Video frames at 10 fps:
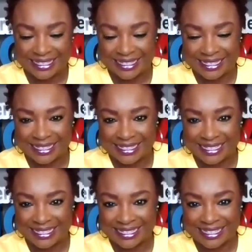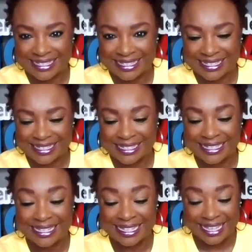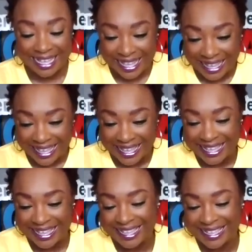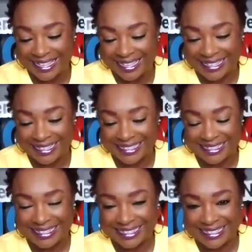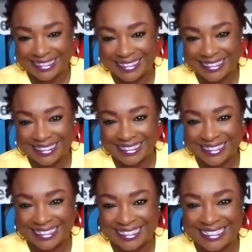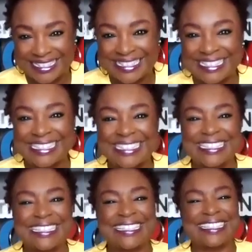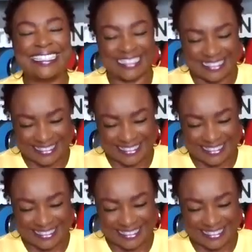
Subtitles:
This person isn't speaking.